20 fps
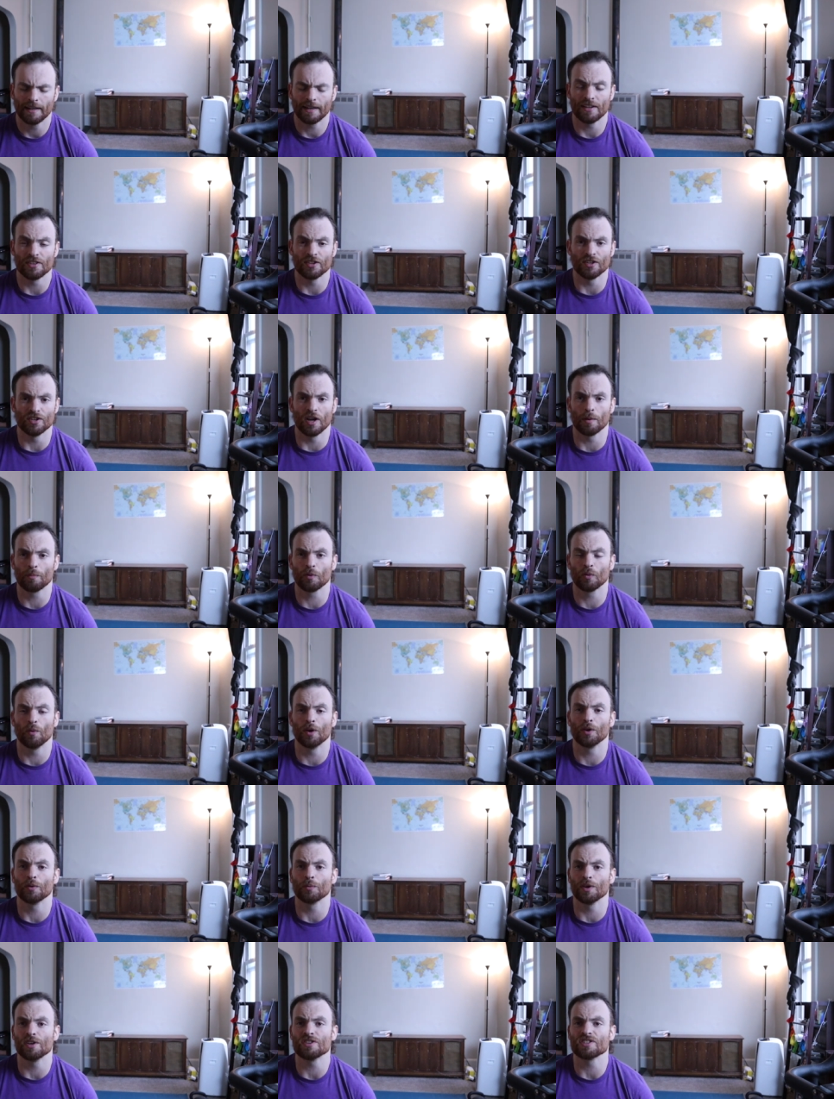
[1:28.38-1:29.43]
And the number
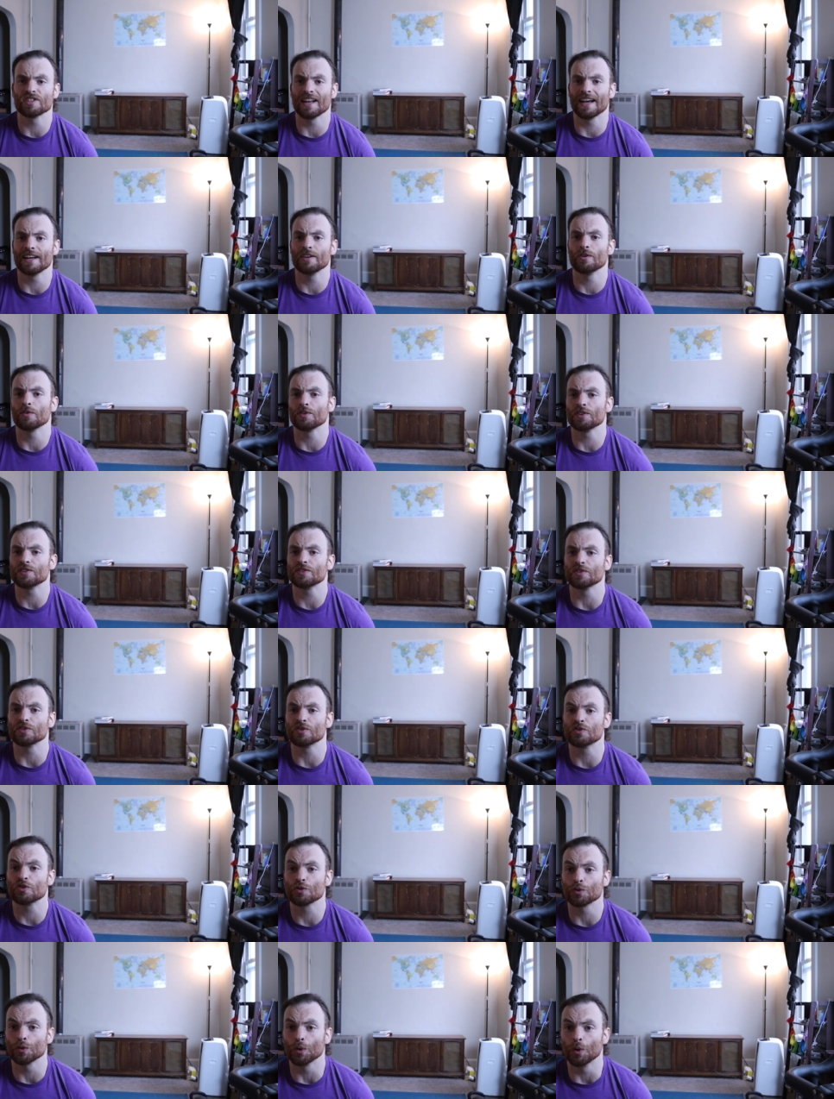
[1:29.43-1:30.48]
one reason I know
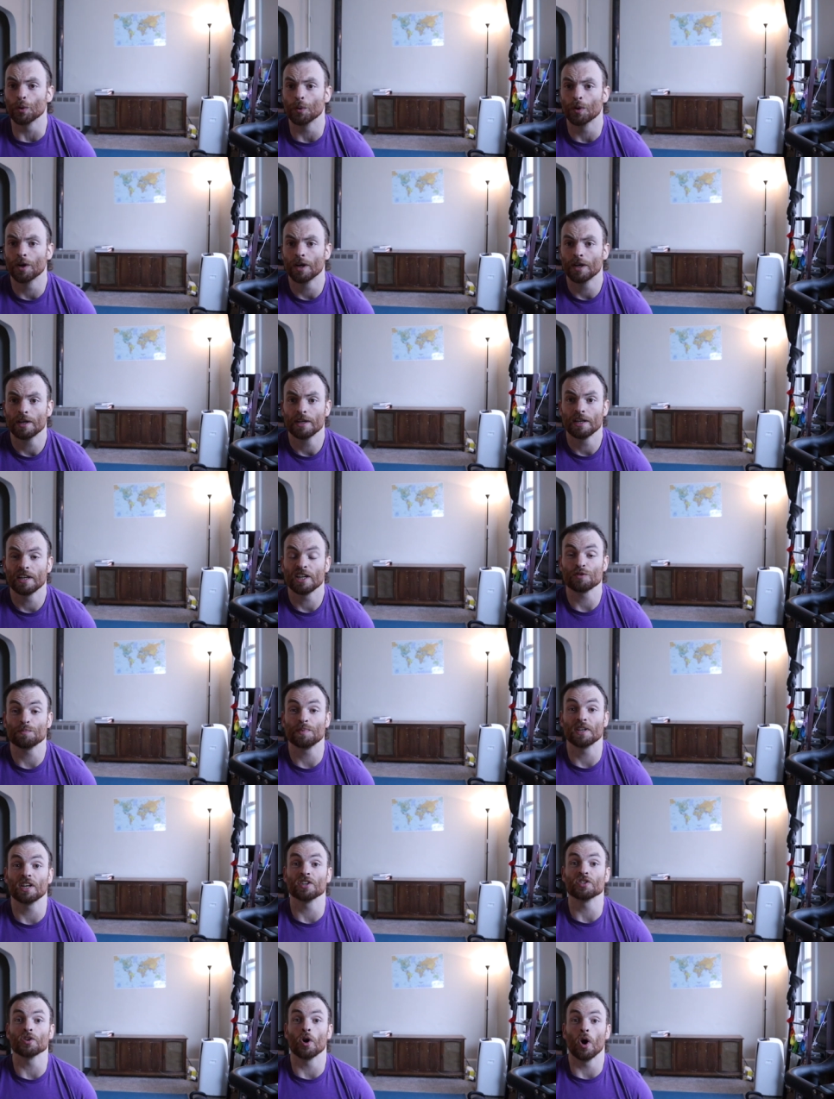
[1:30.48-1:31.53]
this is true is
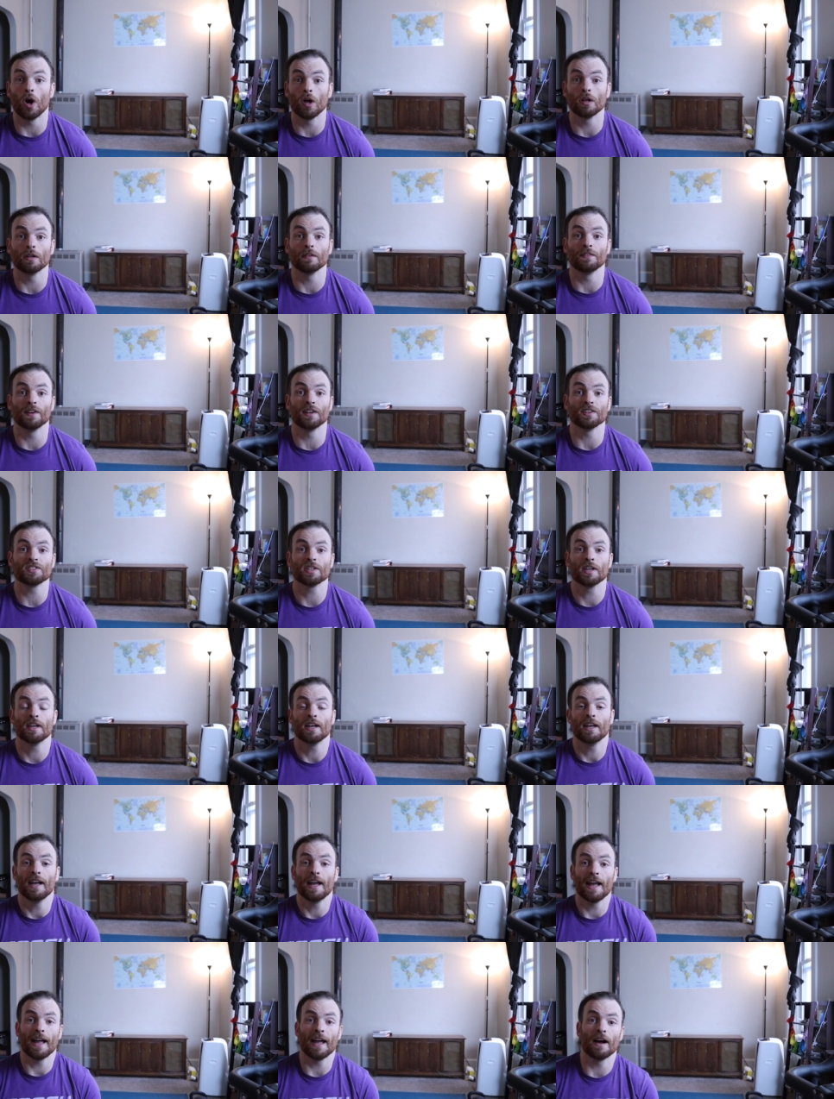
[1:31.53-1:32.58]
because all of us
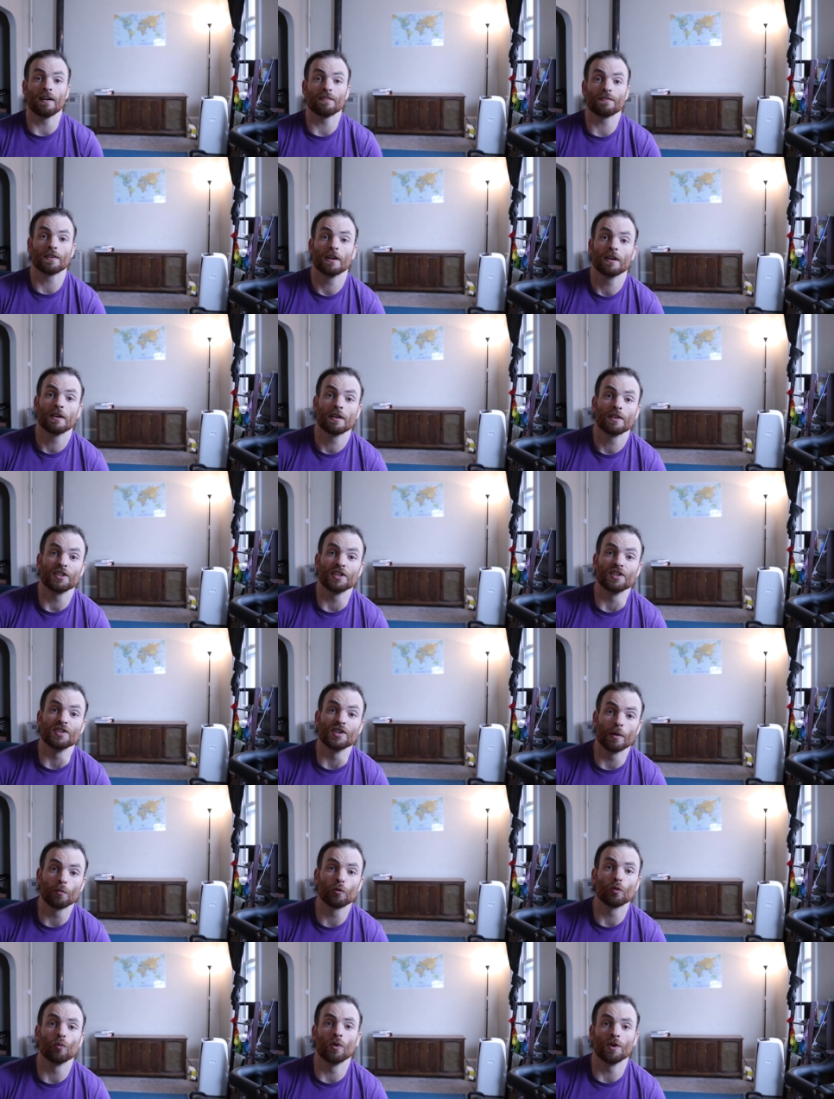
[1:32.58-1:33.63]
have the
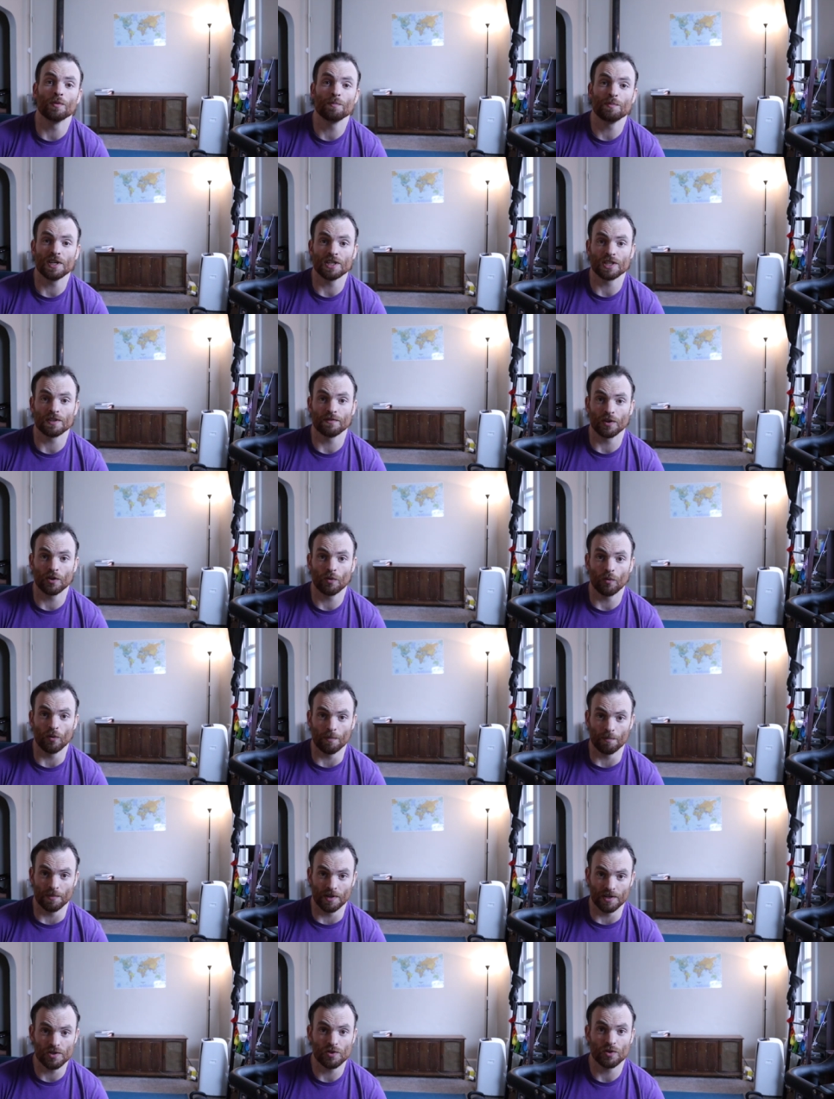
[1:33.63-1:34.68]
number one piece of
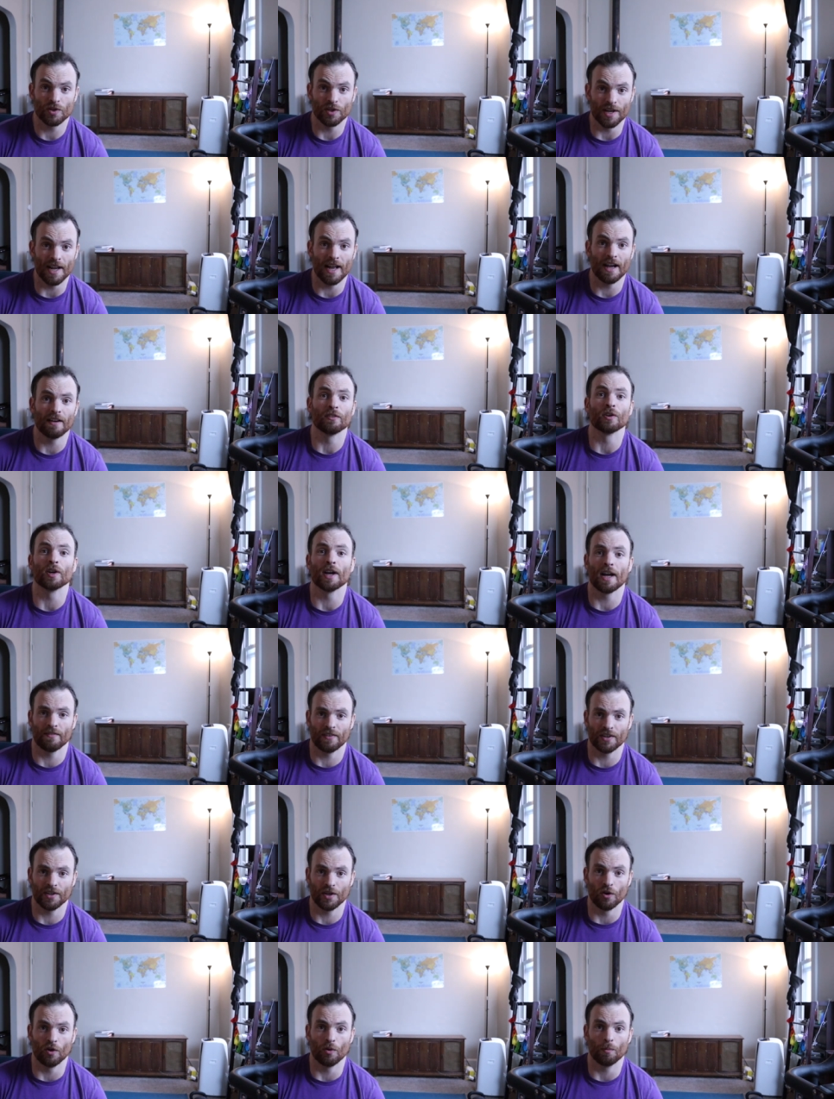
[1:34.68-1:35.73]
equipment you could ever have
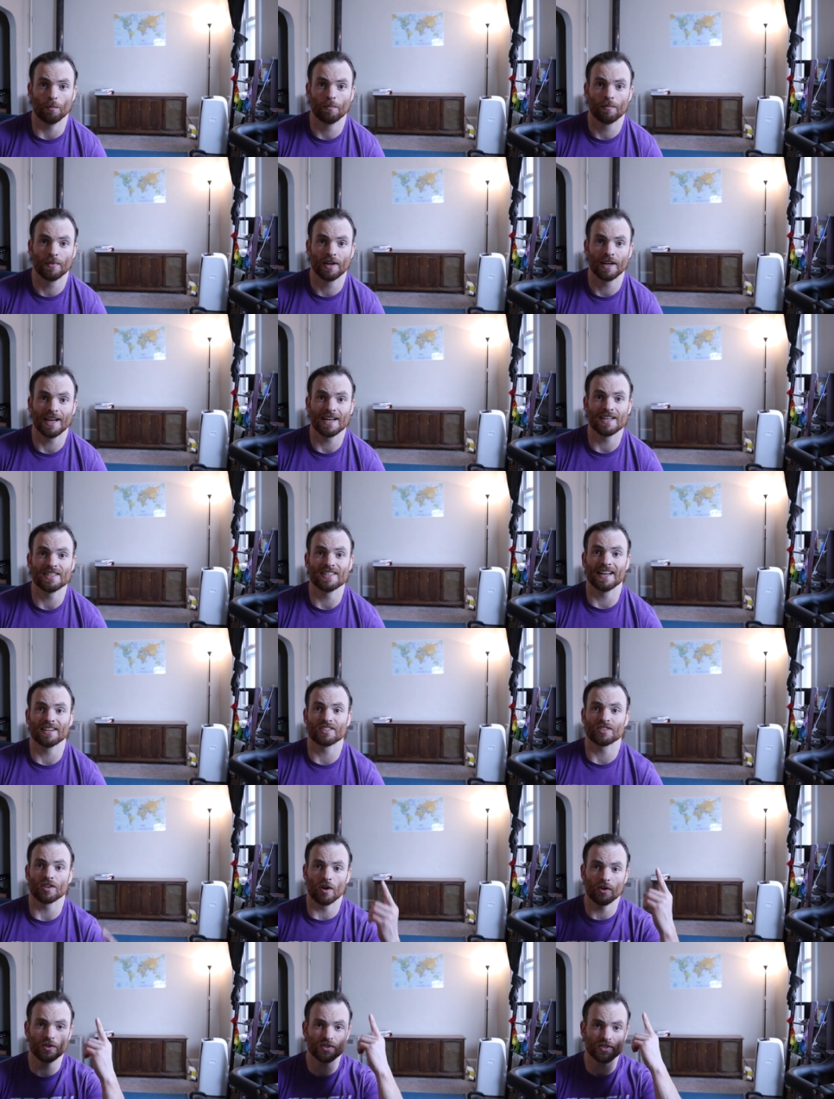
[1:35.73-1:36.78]
at home, and
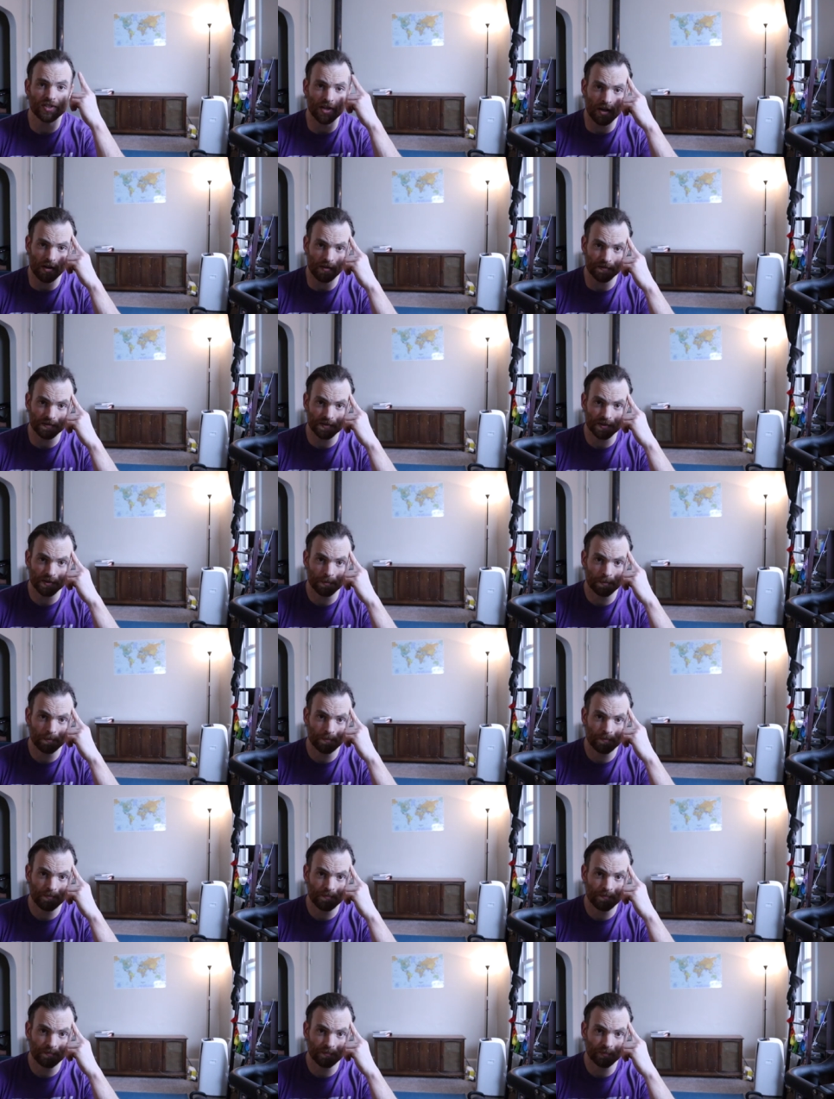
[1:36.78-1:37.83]
that's ourselves.
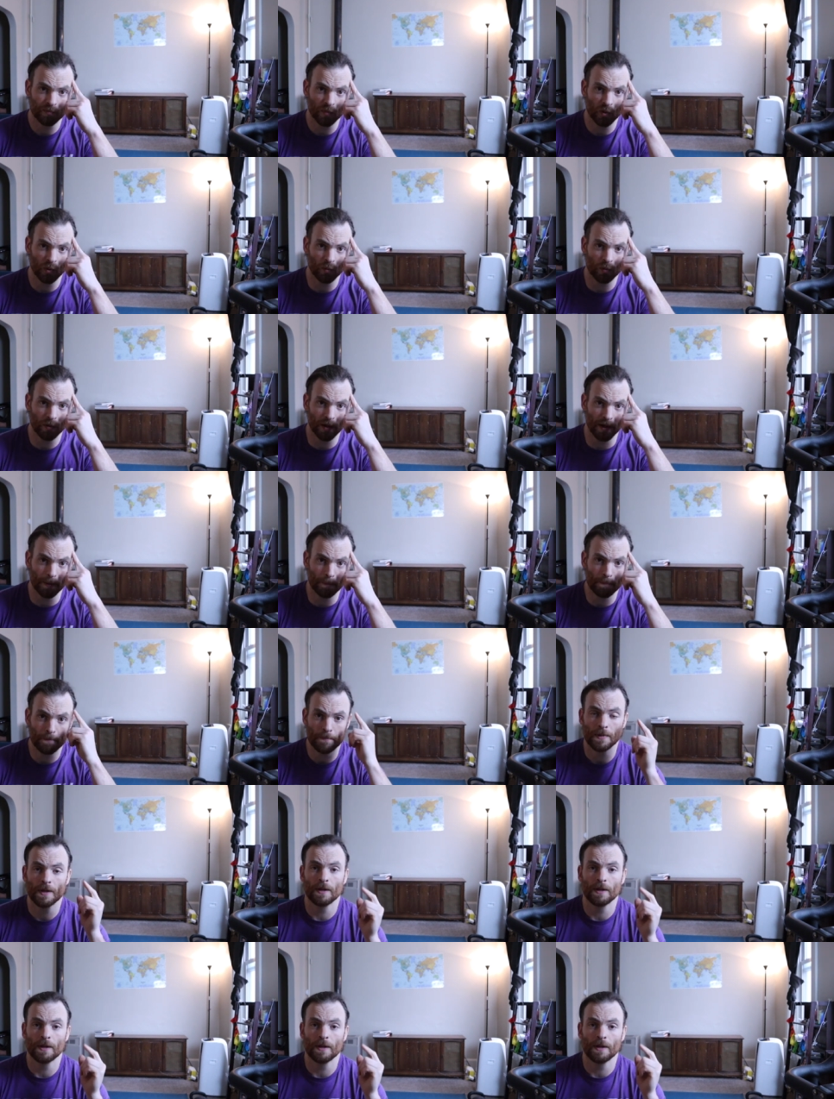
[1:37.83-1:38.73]
Okay?